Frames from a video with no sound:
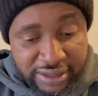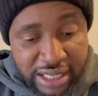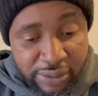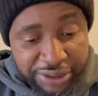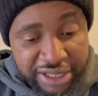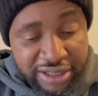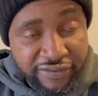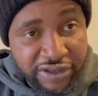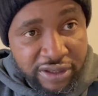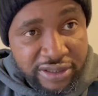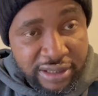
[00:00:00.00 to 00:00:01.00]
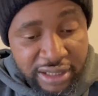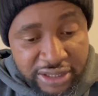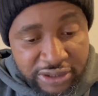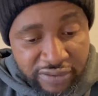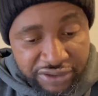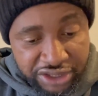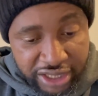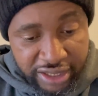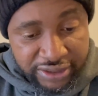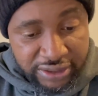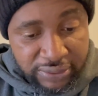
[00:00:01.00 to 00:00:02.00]
Now, what are the various lists of
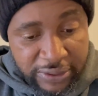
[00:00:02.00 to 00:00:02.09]
checks?